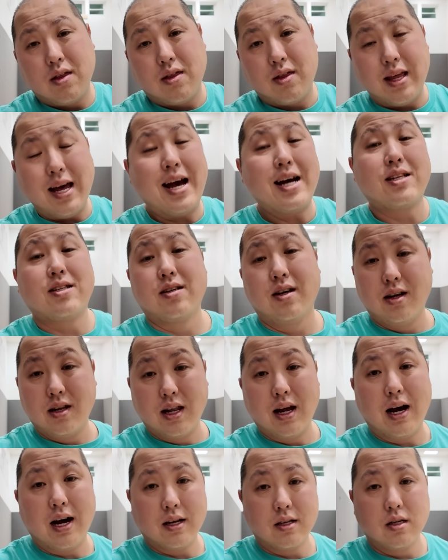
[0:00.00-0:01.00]
That's a
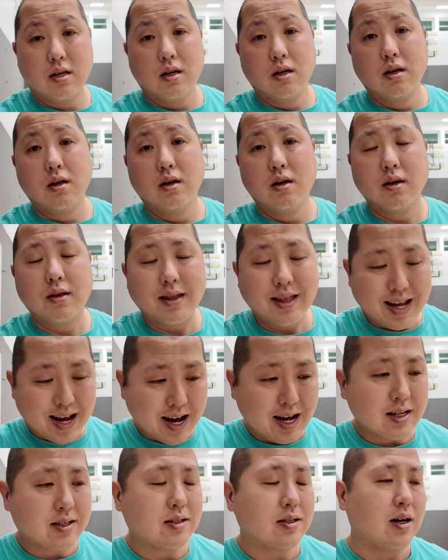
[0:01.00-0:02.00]
lot.
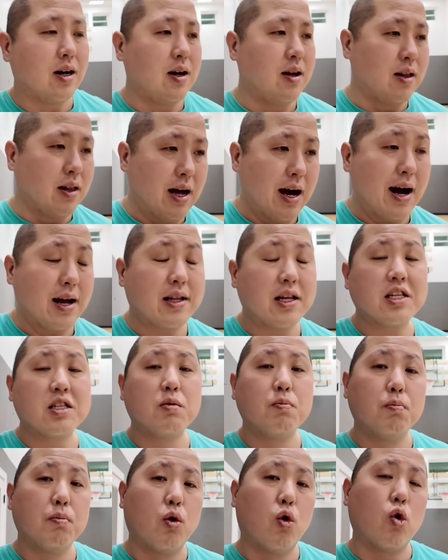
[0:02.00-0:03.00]
That's a lot. That's
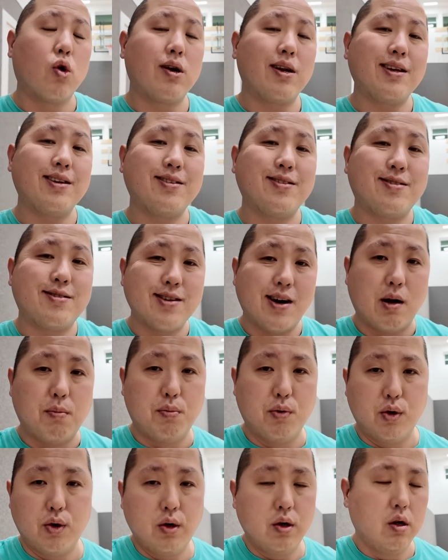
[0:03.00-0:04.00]
more than
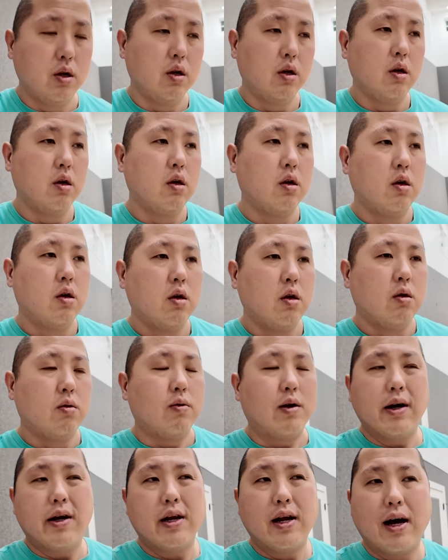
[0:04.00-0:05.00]
double,
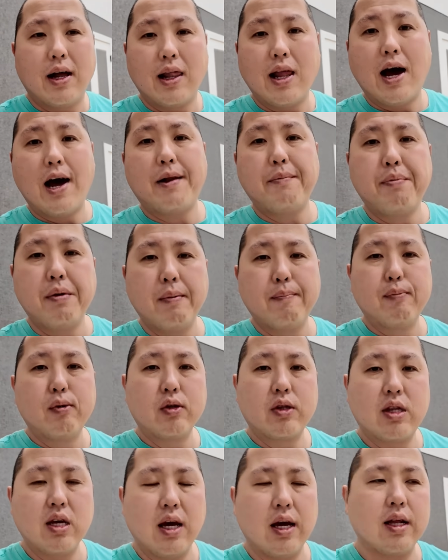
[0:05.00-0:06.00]
right? A lot of
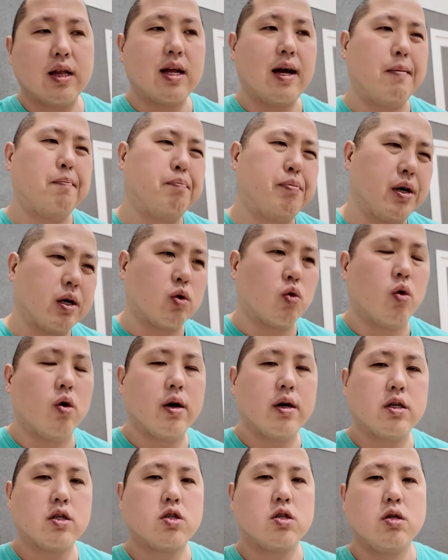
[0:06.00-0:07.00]
people think that
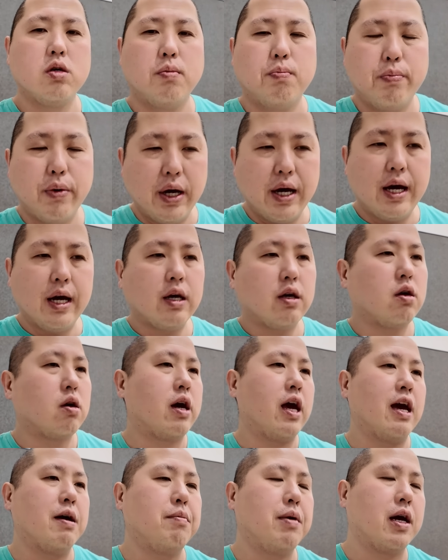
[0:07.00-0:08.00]
Bitcoin is too big. You
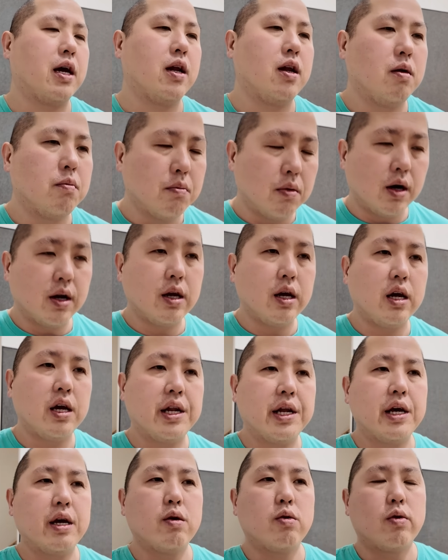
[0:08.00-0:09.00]
can't make any money
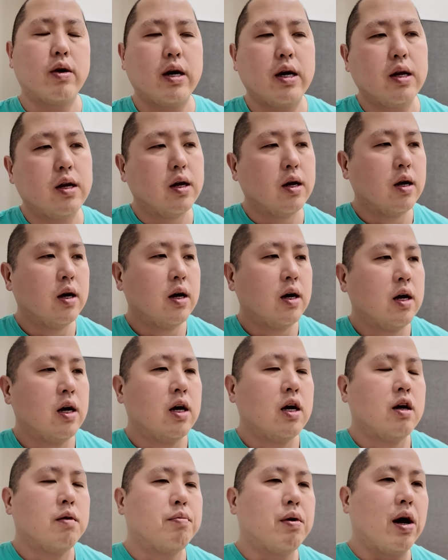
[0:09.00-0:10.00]
in it, right?
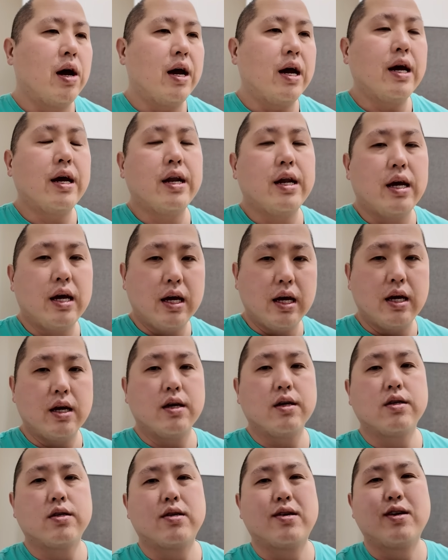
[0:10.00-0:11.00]
But it
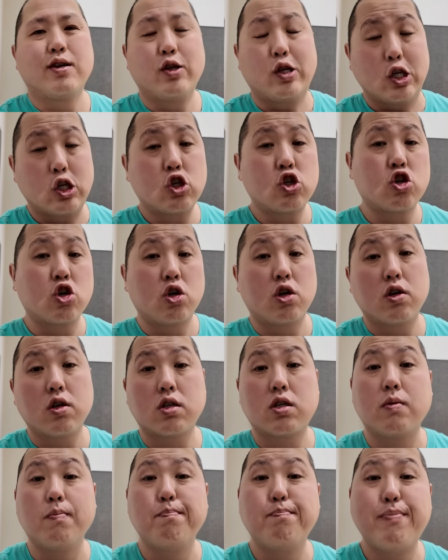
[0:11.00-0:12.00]
is the
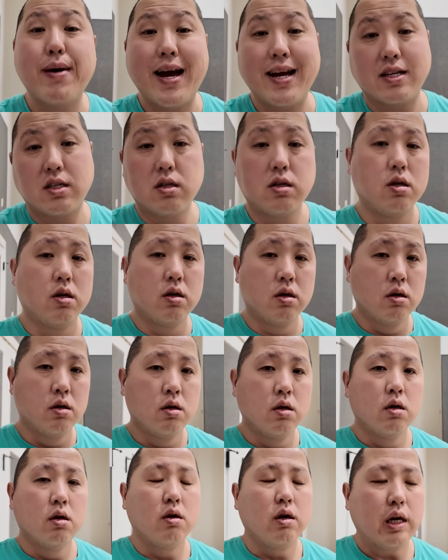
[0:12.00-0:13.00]
surest bet
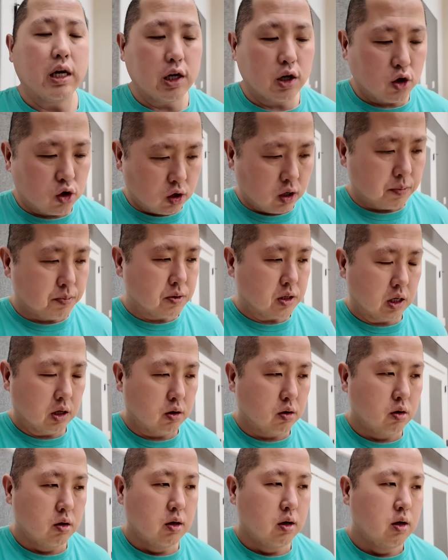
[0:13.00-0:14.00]
in
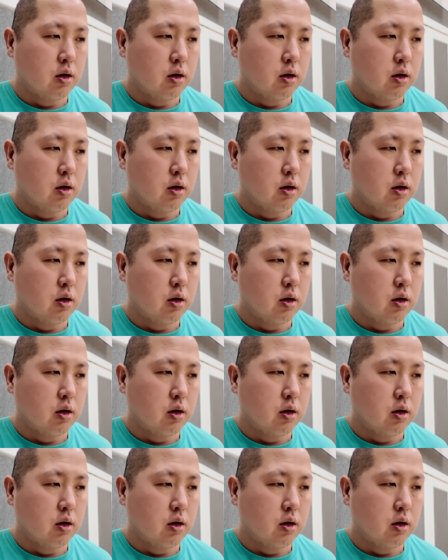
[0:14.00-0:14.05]
crypto.